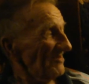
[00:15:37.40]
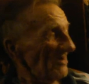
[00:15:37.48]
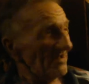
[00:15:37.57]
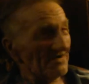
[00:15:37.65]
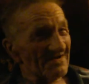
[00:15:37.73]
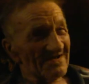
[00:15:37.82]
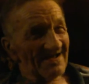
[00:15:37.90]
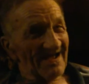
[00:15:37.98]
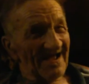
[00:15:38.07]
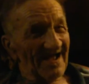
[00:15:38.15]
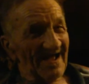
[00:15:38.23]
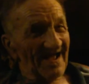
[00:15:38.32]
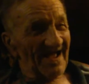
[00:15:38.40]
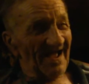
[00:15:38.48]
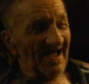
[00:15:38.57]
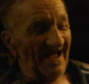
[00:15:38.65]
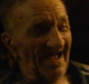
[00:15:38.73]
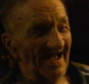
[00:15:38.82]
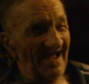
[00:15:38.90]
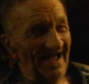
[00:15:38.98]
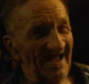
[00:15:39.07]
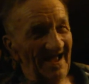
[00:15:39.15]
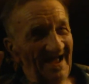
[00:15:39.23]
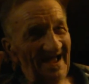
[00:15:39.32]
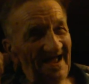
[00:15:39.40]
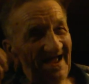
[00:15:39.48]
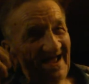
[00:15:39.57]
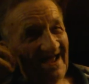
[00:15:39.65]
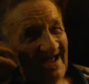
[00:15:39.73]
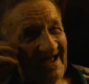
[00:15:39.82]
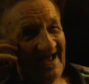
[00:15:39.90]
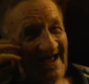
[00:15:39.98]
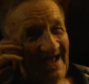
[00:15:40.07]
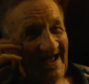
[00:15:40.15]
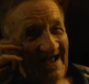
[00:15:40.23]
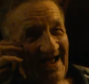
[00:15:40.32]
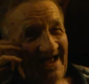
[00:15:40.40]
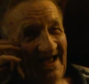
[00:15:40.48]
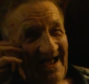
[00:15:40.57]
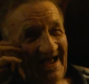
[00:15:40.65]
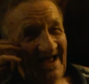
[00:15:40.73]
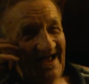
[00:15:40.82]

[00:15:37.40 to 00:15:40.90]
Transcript: Miss Donna, and then you had who after Donna?